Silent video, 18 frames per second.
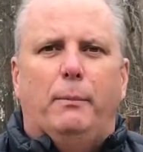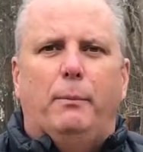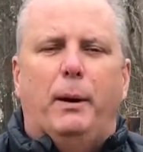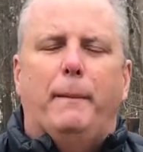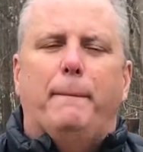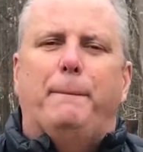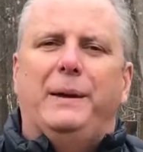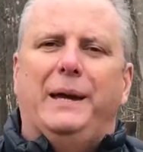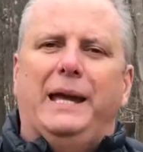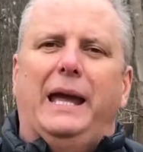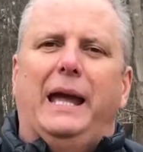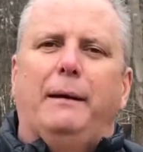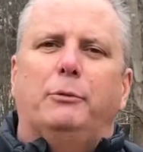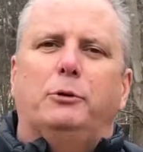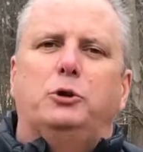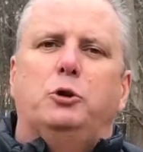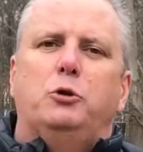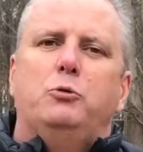but being
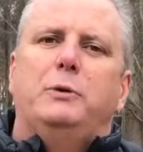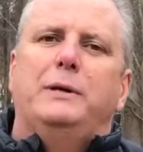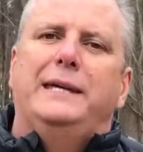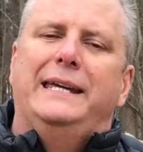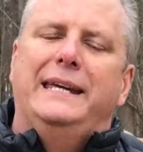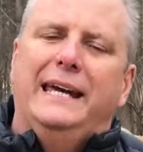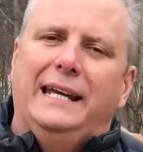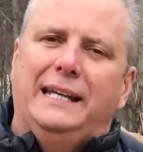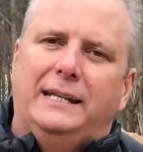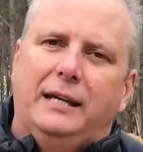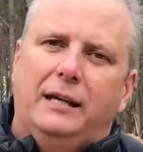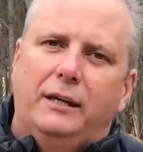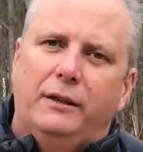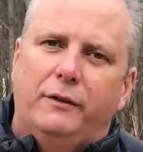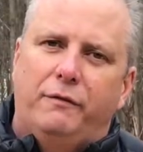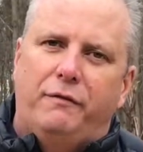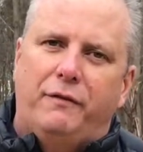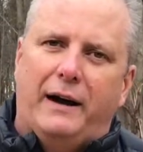able to get
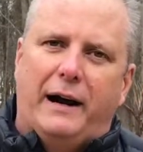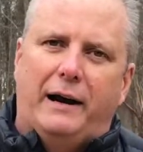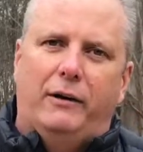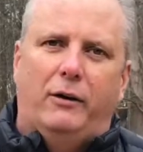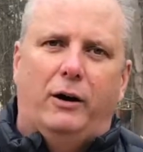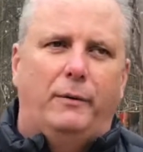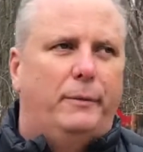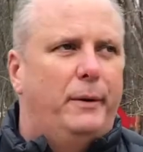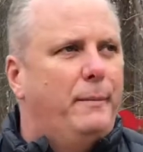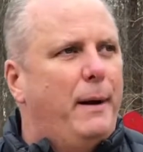the firearm.